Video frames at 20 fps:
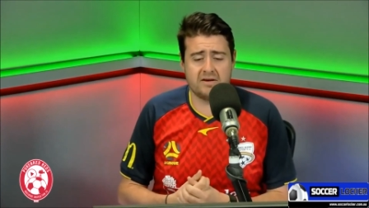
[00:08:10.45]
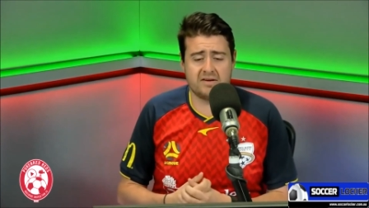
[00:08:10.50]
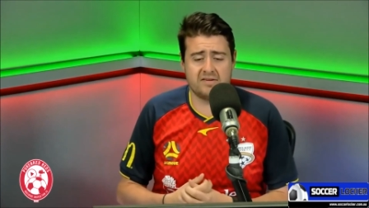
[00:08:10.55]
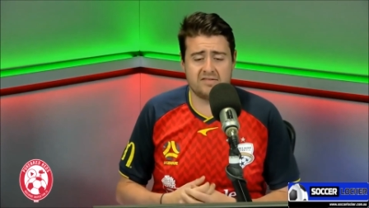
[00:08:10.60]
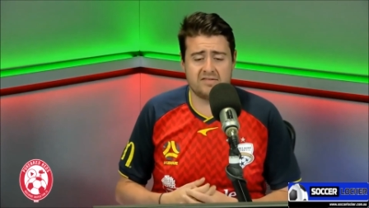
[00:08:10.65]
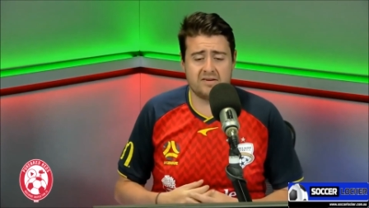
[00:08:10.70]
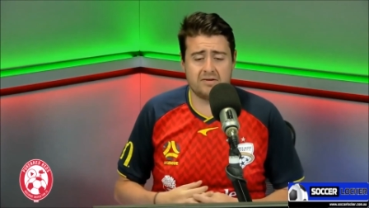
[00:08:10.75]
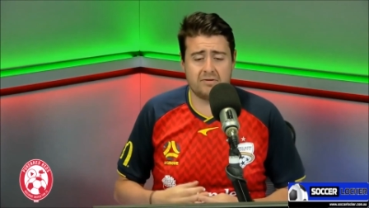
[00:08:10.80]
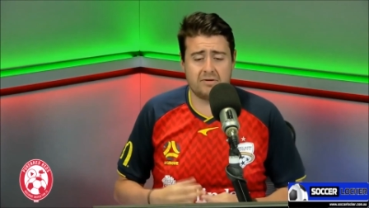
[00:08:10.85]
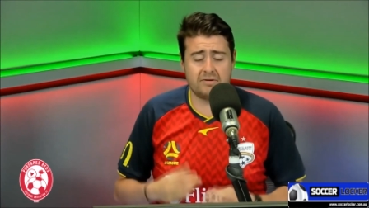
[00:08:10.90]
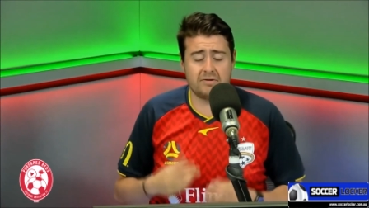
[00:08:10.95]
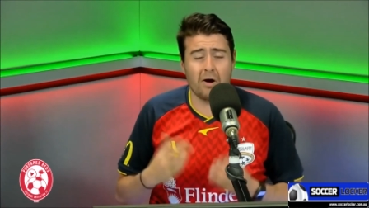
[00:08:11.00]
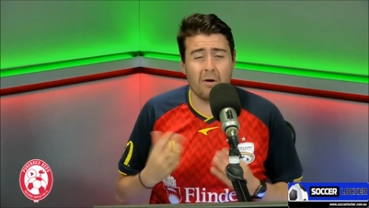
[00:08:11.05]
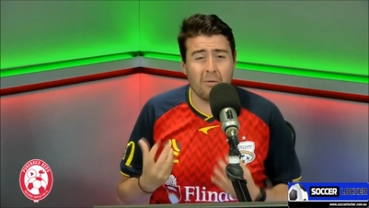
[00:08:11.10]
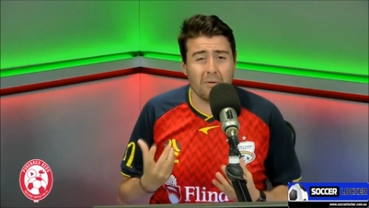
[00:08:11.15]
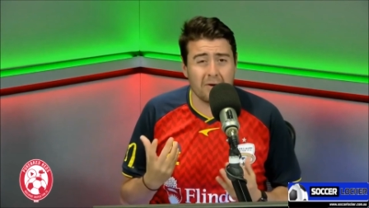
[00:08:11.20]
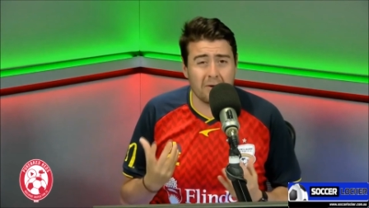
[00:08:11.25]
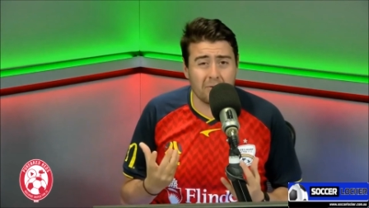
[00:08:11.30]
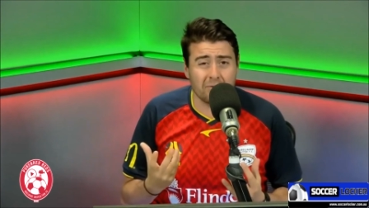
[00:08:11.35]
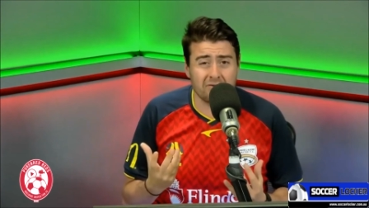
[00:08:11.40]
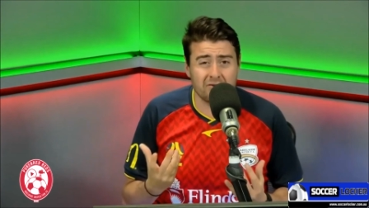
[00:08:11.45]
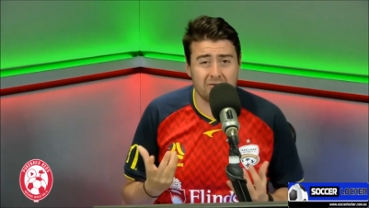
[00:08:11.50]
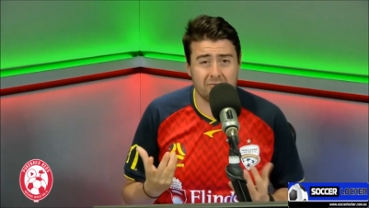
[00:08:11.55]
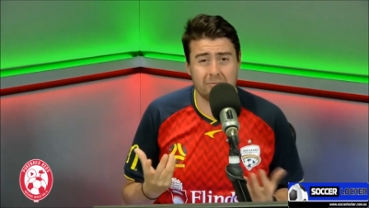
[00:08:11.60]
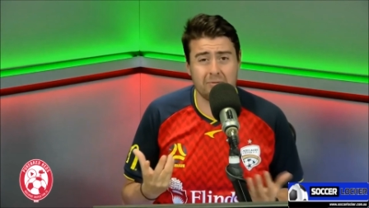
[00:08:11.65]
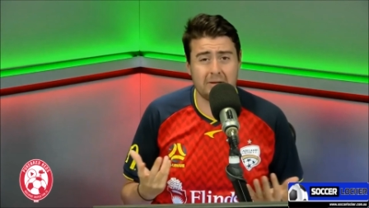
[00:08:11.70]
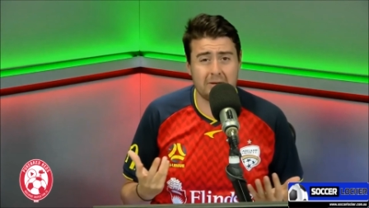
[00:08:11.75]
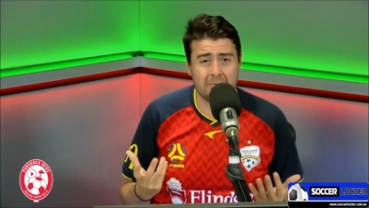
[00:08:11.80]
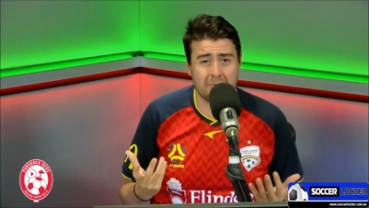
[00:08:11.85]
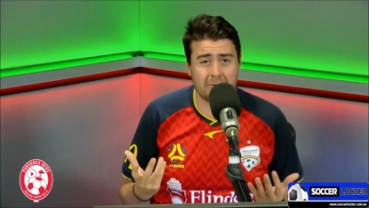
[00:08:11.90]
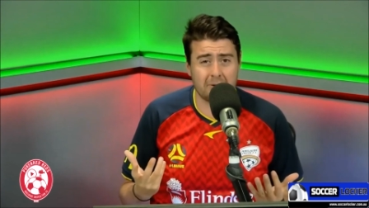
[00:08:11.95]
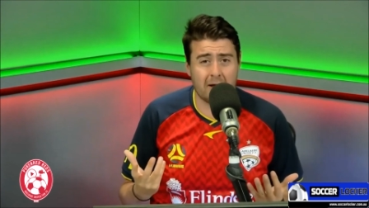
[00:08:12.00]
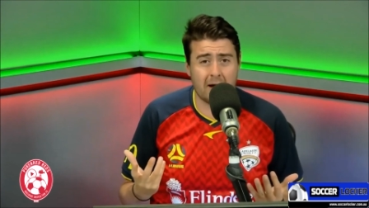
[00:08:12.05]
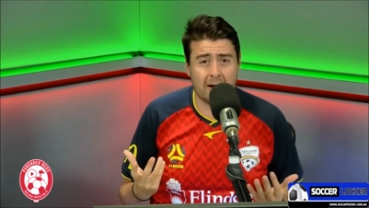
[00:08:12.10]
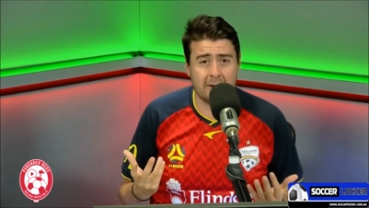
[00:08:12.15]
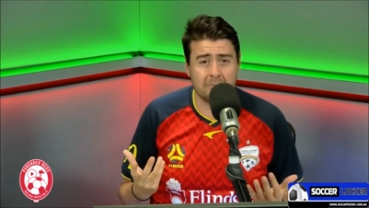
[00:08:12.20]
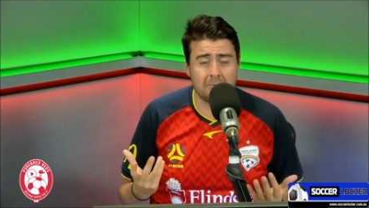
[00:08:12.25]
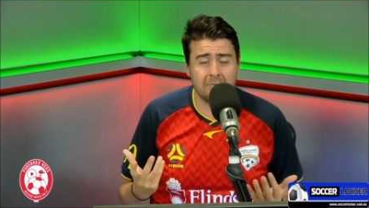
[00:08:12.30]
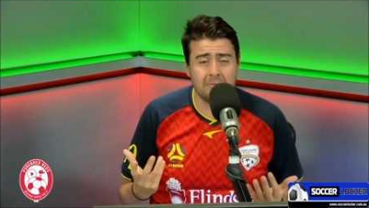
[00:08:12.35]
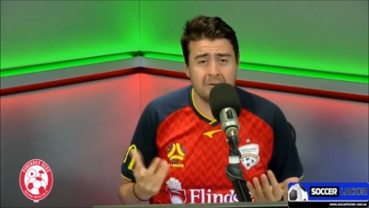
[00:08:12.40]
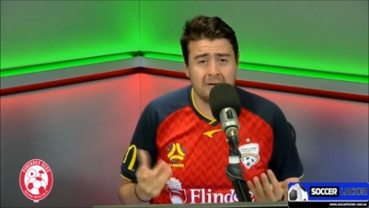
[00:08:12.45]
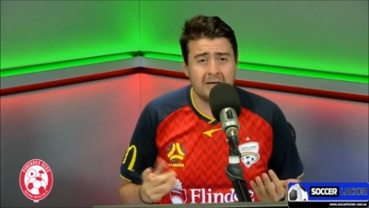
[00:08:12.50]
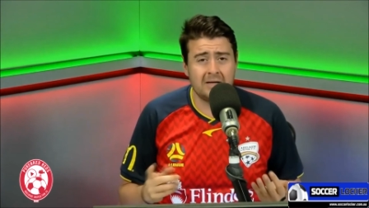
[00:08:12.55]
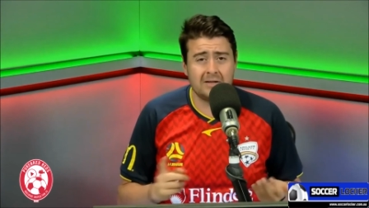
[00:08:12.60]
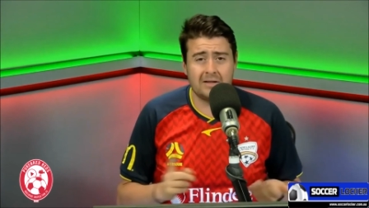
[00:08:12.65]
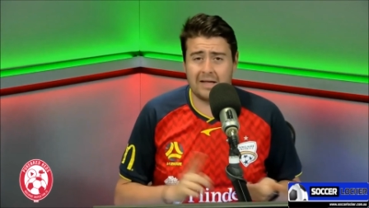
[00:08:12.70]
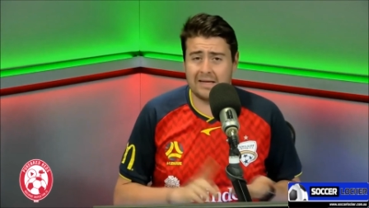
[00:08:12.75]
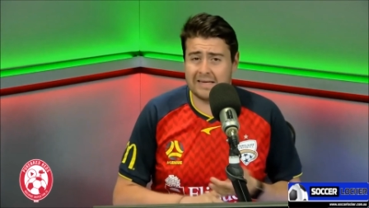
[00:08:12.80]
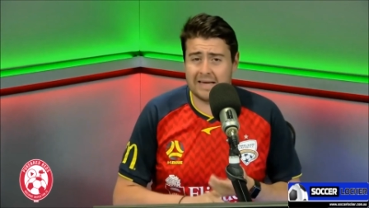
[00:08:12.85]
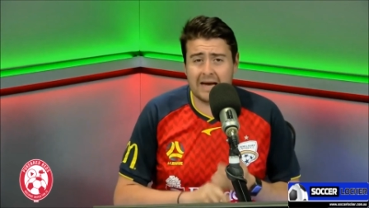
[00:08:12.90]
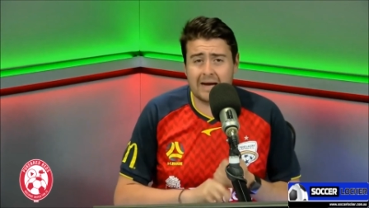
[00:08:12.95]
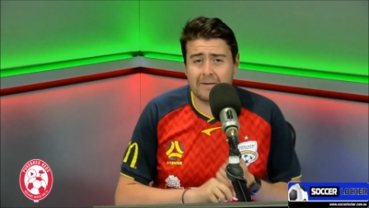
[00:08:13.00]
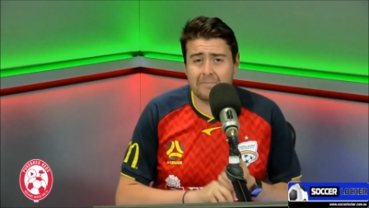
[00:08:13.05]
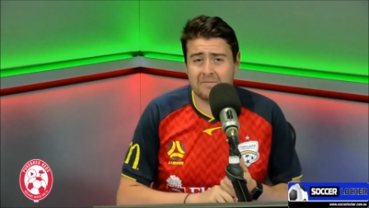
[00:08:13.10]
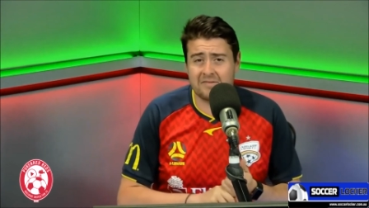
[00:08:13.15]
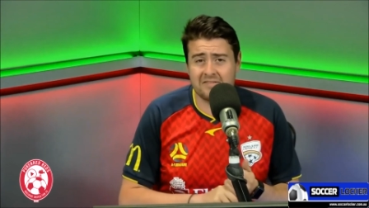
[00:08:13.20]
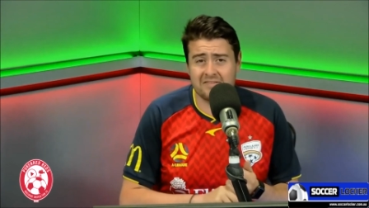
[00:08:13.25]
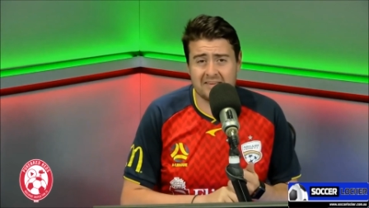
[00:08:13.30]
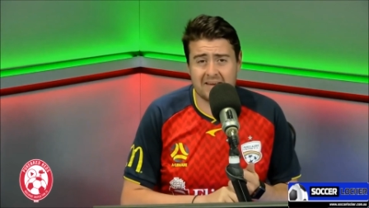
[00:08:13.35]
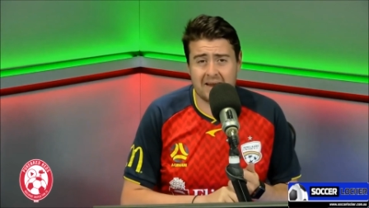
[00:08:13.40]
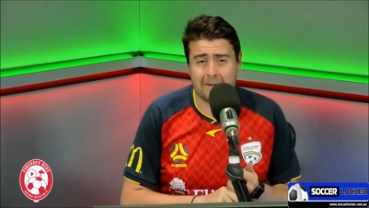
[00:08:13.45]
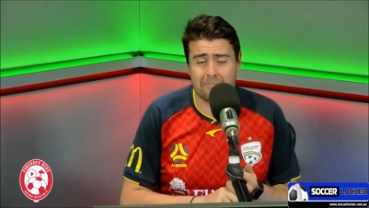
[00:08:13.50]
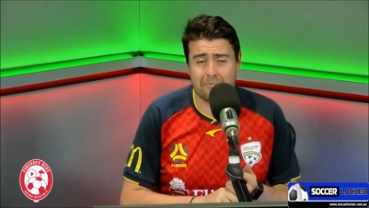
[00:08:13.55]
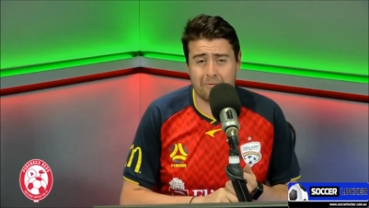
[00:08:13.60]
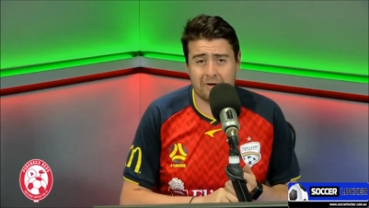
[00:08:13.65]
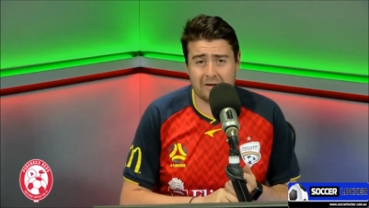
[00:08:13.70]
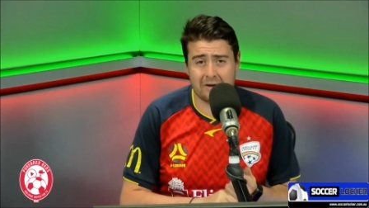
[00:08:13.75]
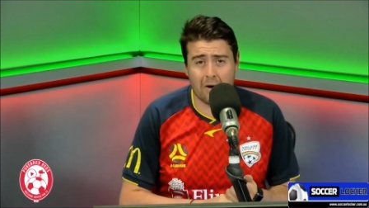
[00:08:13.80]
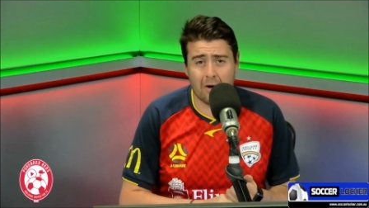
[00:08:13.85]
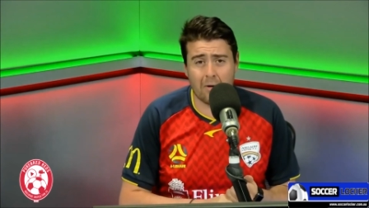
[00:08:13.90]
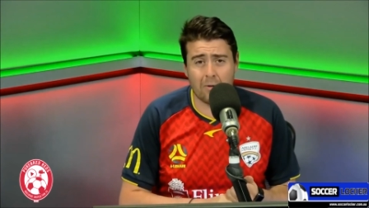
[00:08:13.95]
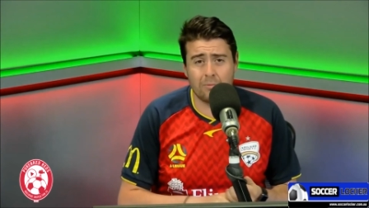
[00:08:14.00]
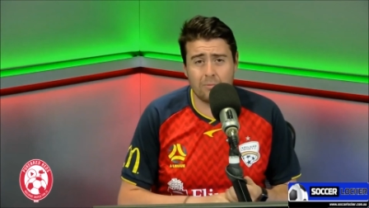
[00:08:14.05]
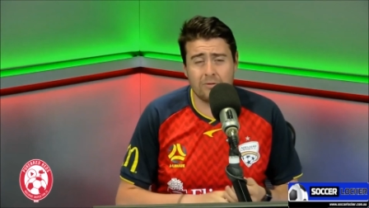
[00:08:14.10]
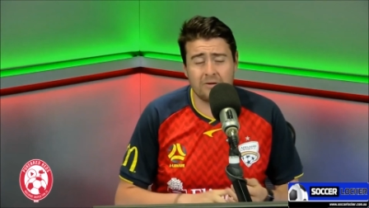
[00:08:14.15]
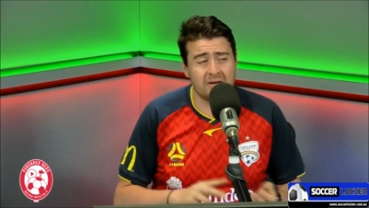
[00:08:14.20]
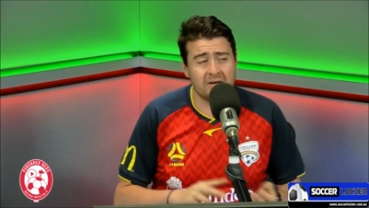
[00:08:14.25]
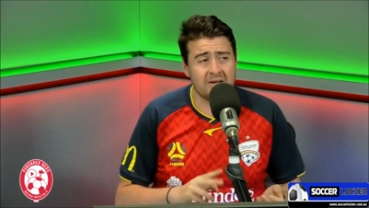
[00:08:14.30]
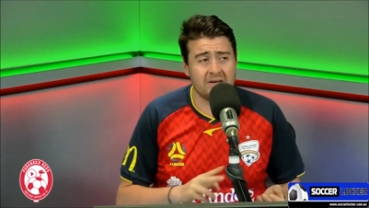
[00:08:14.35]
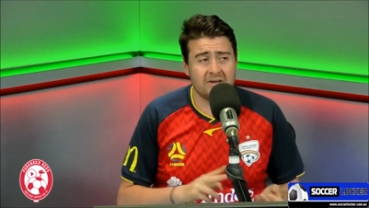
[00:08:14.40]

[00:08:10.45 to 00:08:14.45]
considering no one else is really reliable, like Jakobsen's now pretty old,